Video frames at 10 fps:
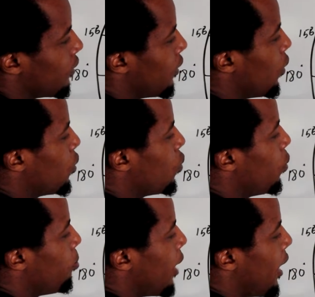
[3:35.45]
or
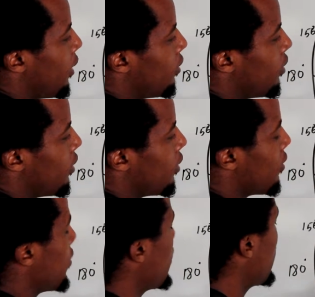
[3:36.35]
2 pi,
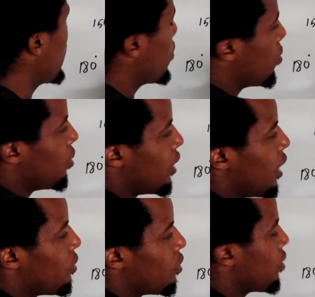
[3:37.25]
because it's 2
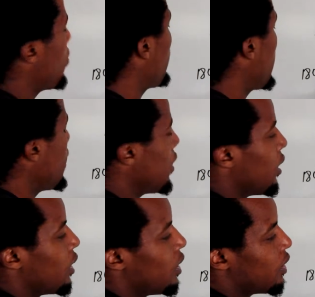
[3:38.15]
times 180
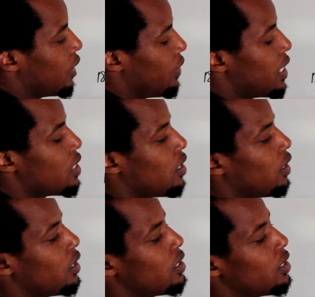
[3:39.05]
degrees, and 180
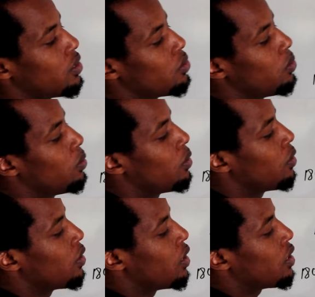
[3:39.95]
degrees is
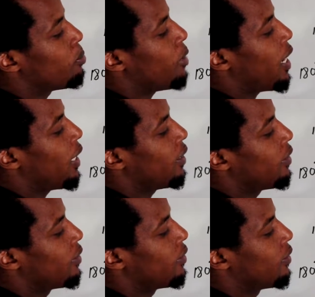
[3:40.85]
pi,
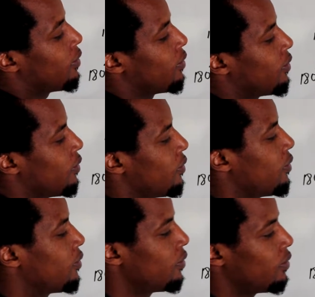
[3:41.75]

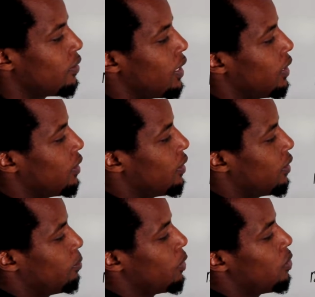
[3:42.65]
right?
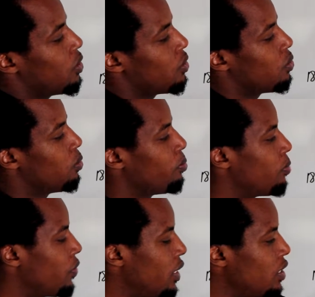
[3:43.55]
Because
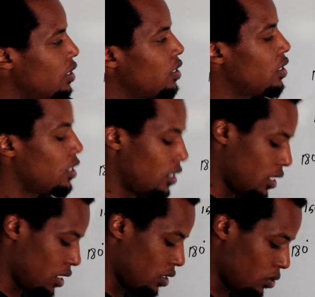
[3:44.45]
360
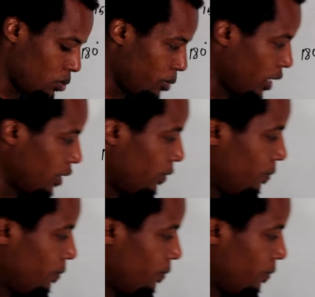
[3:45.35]
degrees is 2 pi,